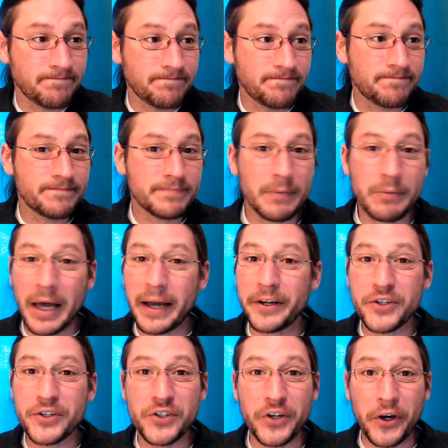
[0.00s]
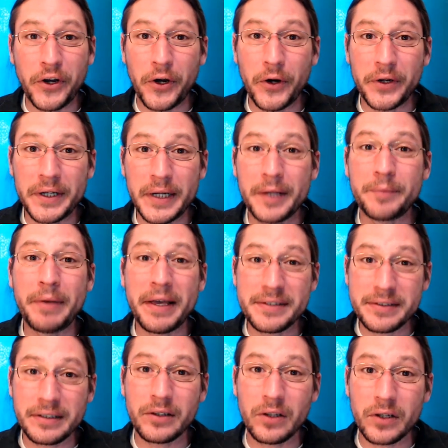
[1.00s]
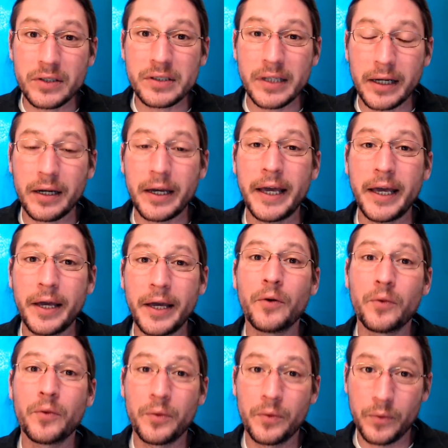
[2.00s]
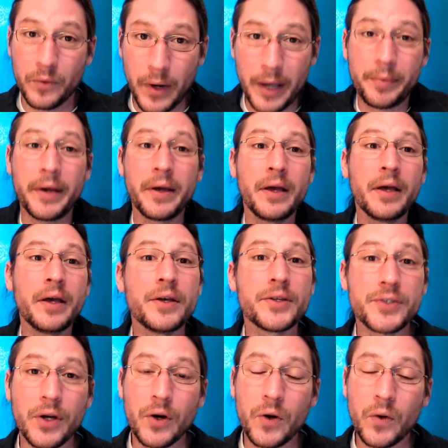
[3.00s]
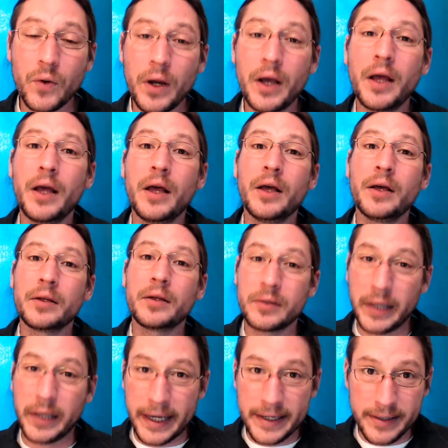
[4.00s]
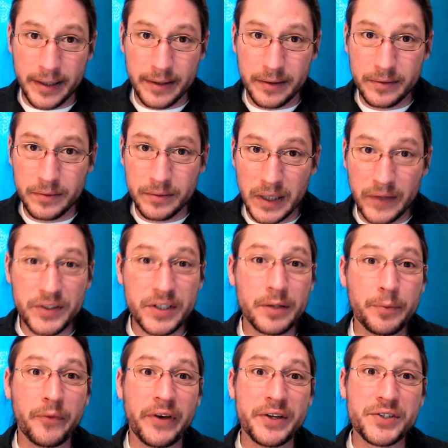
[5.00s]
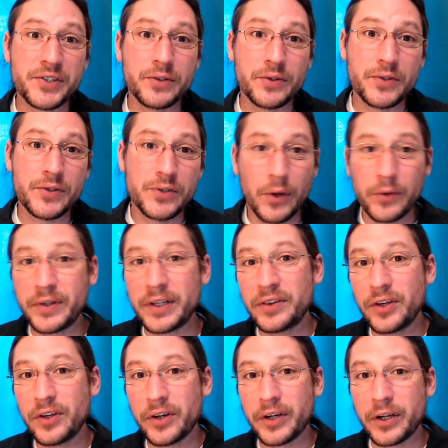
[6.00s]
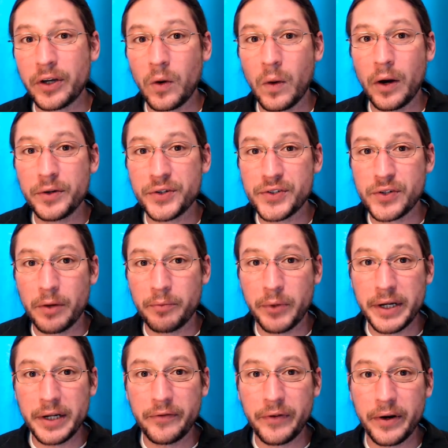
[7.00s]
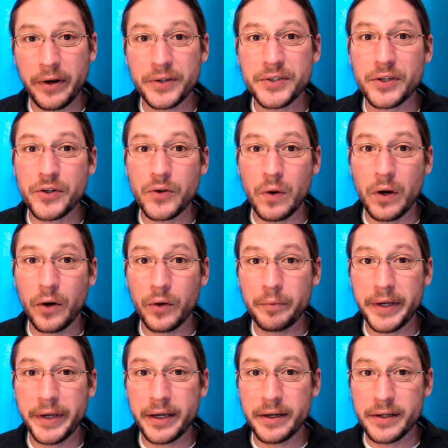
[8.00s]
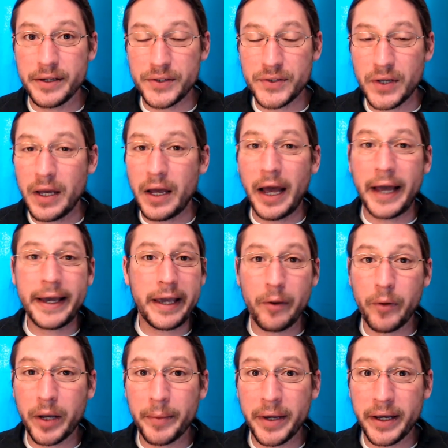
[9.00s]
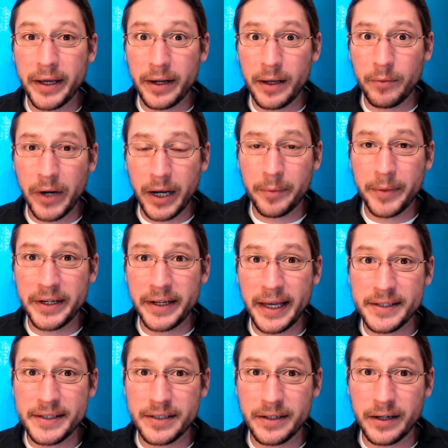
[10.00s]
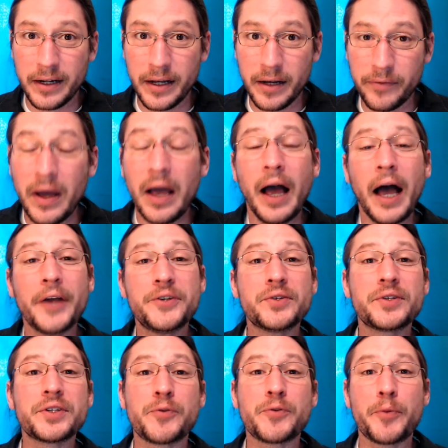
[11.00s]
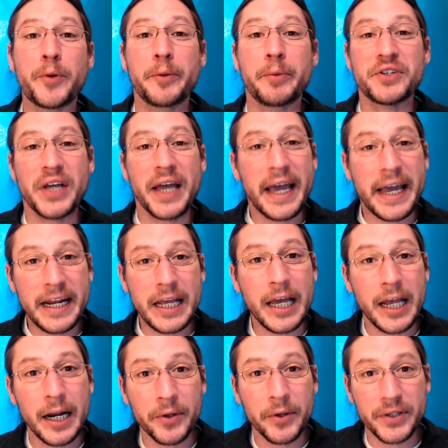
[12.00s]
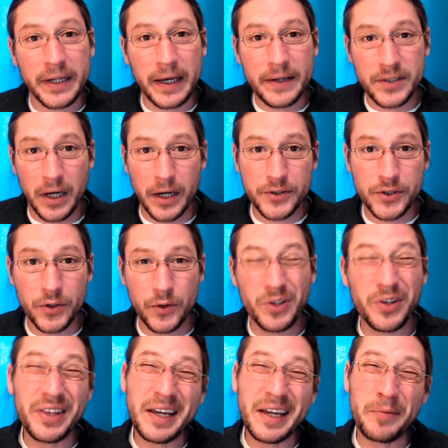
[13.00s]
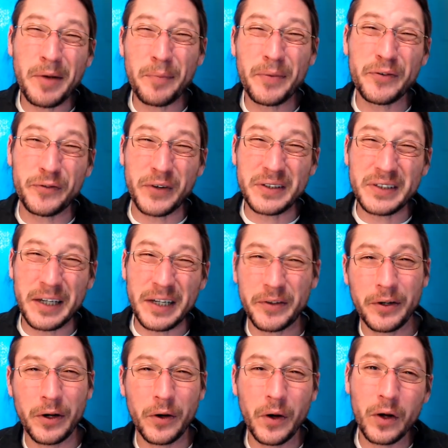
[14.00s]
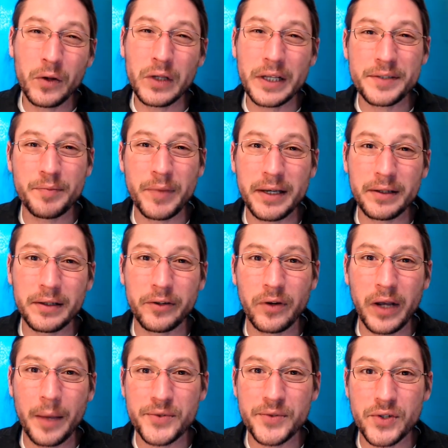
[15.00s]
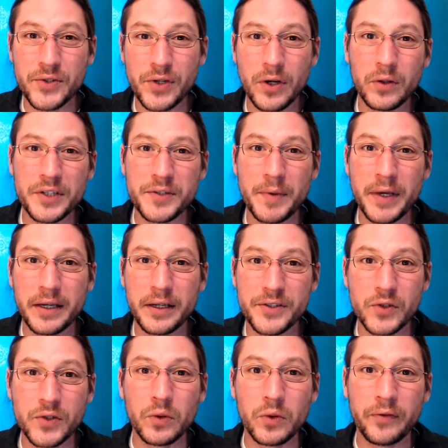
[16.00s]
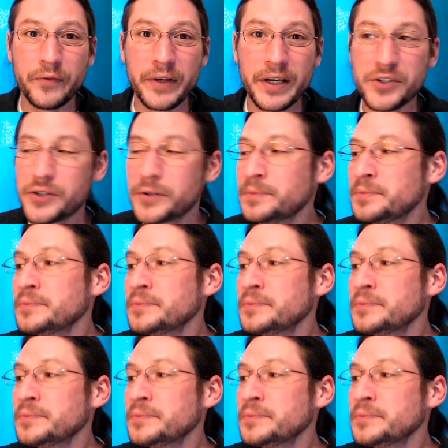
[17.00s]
I'm not going to sugarcoat it. It basically looks like a rape. So, like I said, leave it to the professionals. Don't think that you're going to go out and start breeding ferrets on your own because I can't recommend against it enough. I do this for pretty much any animal that I talk to. You think it might be fun, oh, let's make a litter of hamsters. Oh, let's make a school of fish.